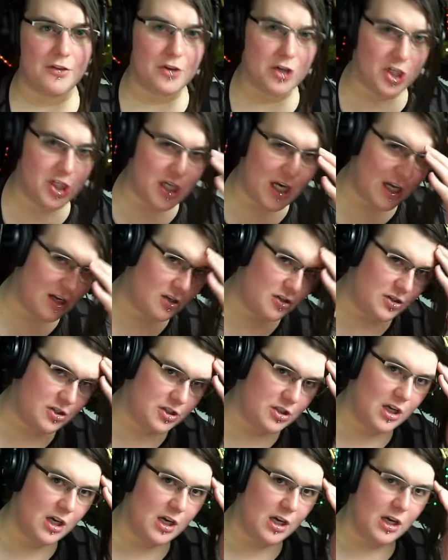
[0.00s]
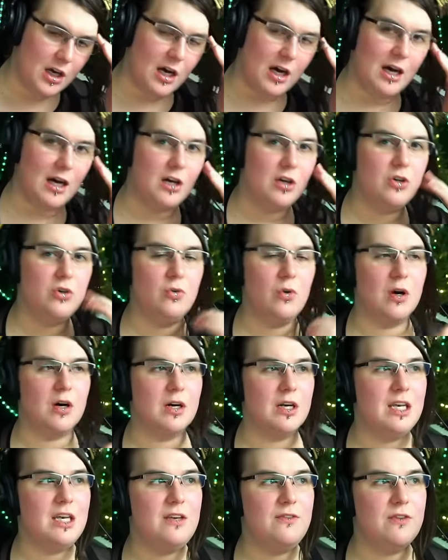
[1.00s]
other channels uh, who
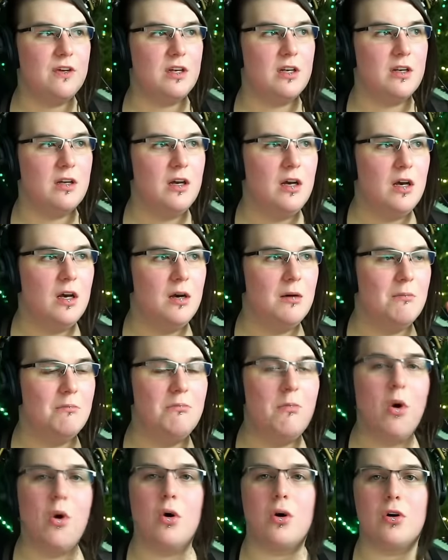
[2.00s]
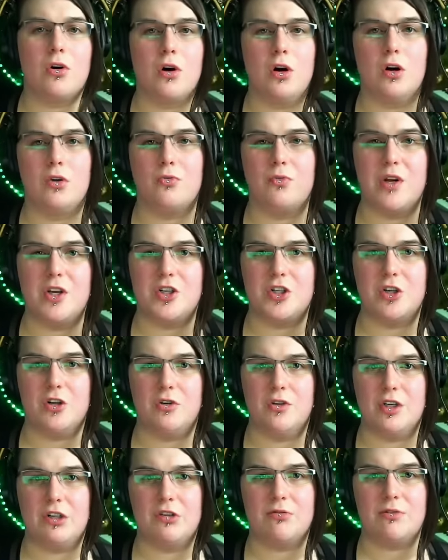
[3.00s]
are even more
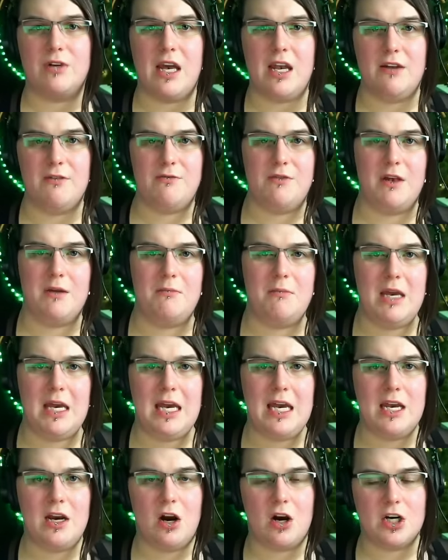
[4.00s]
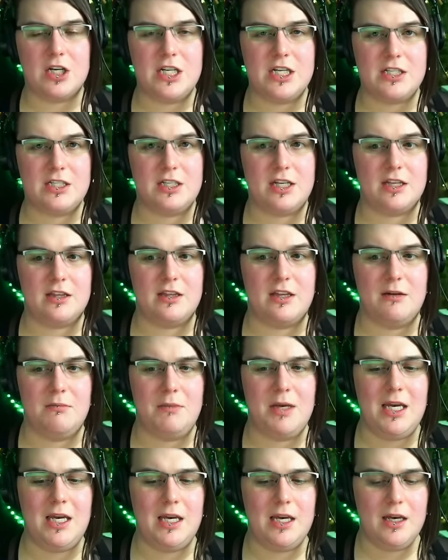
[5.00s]
original and creative than me and artistic
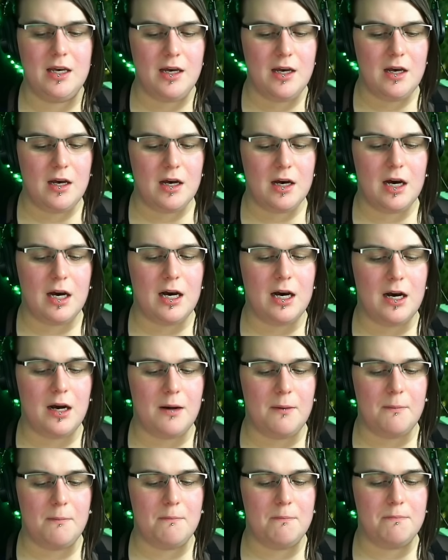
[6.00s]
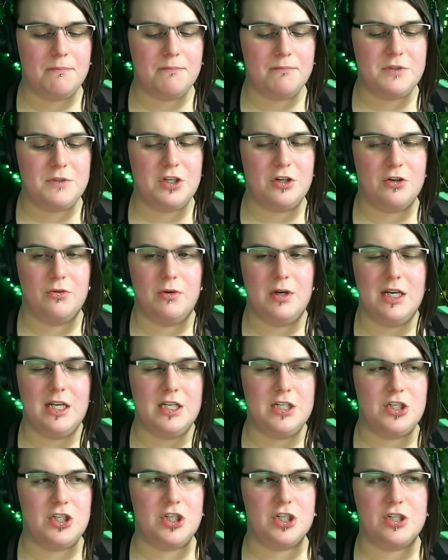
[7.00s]
than me um, do.
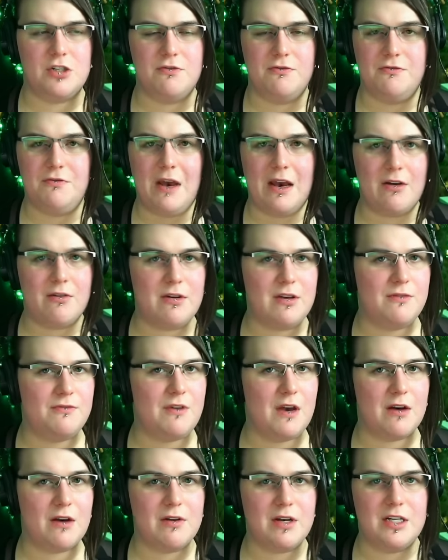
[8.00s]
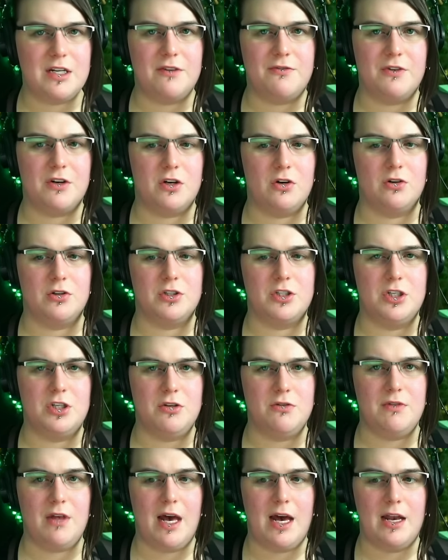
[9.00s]
It is just very, very difficult to
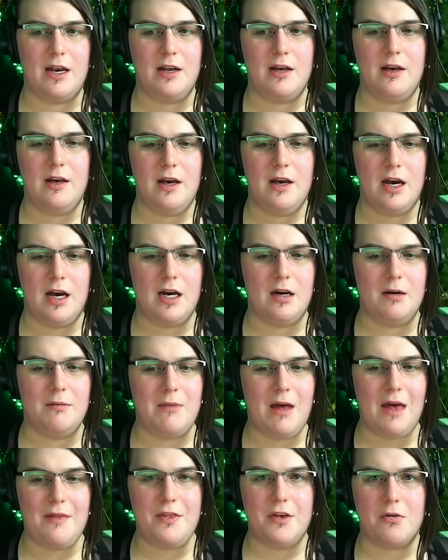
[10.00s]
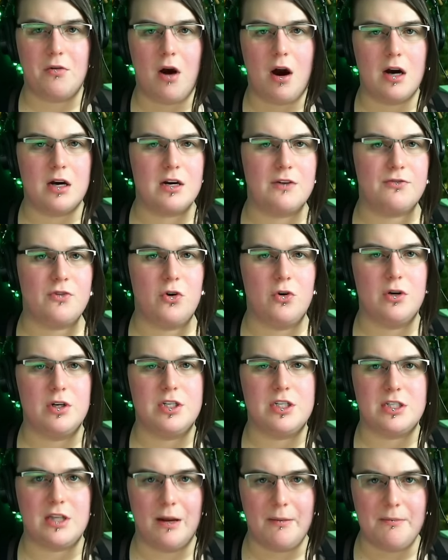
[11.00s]
do that. Um, and there are, of
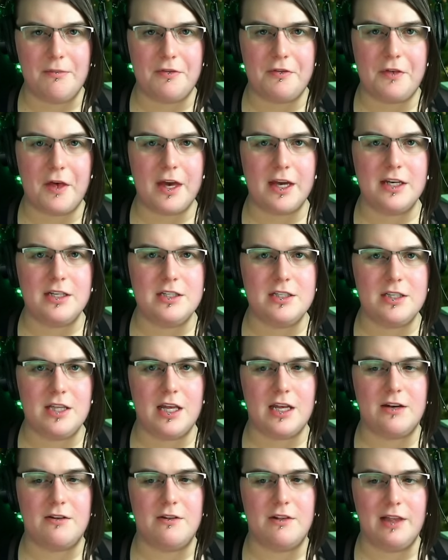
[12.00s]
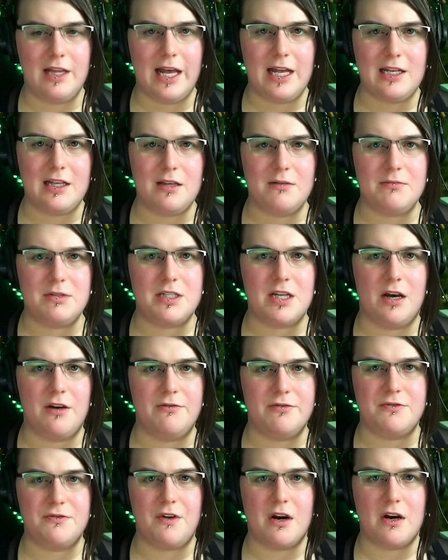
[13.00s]
course, some things that lend
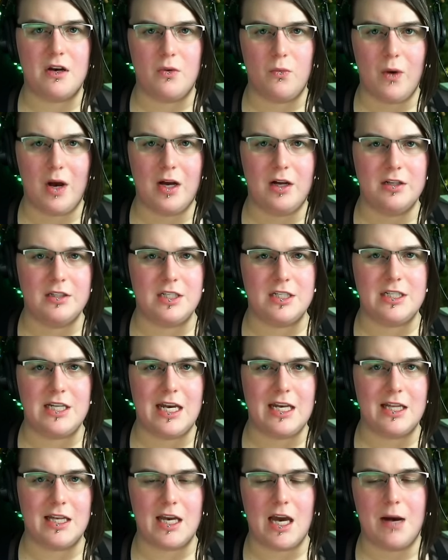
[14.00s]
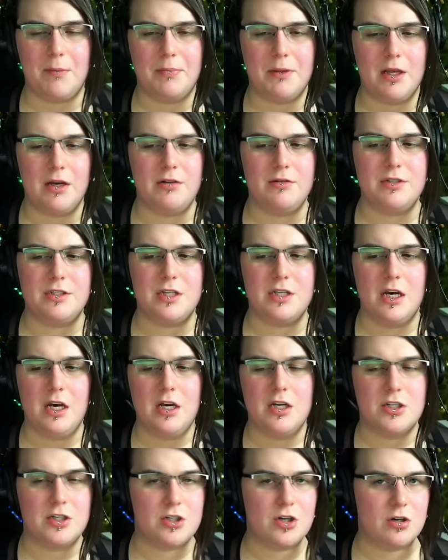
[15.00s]
themselves very well to daily uploads,
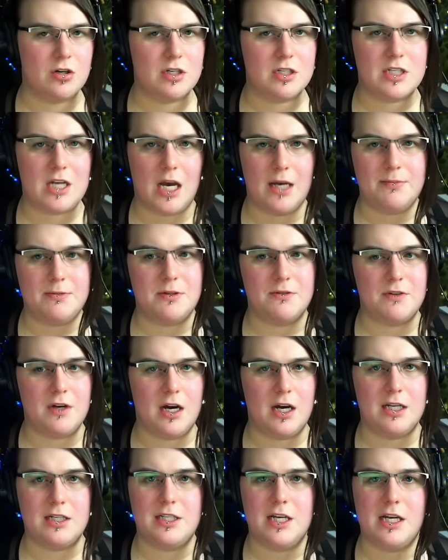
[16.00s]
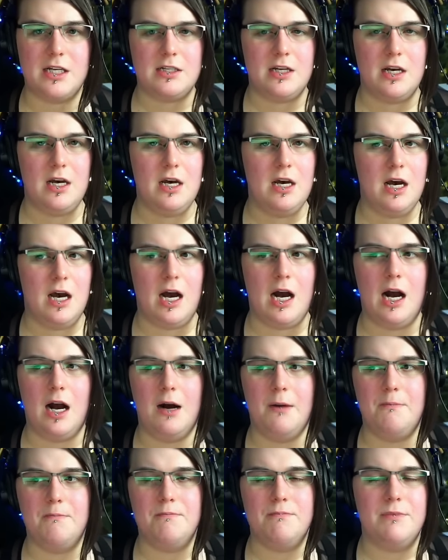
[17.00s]
certain types of content.
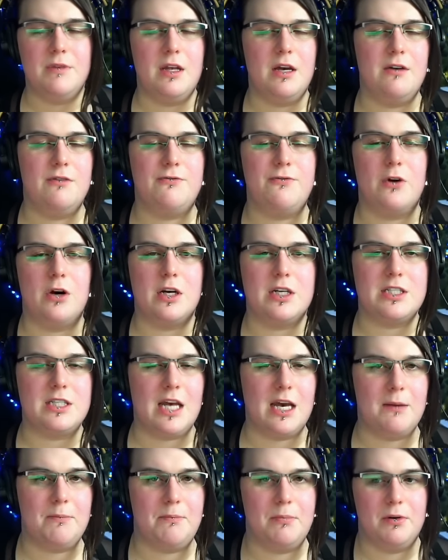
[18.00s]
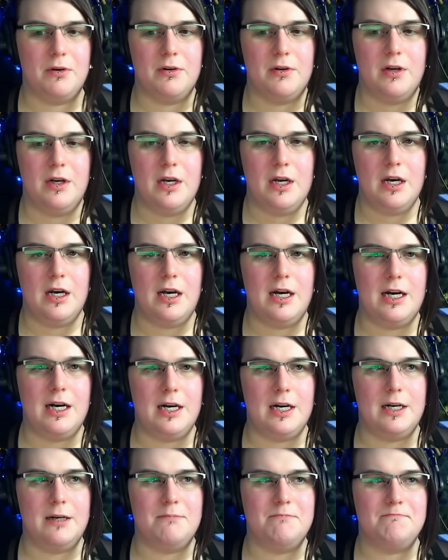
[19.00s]
Um, for example,
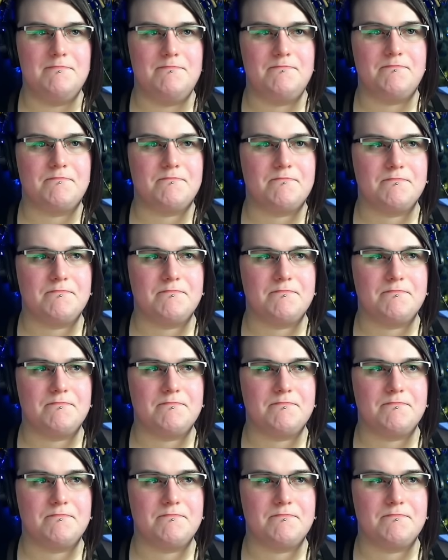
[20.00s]
um,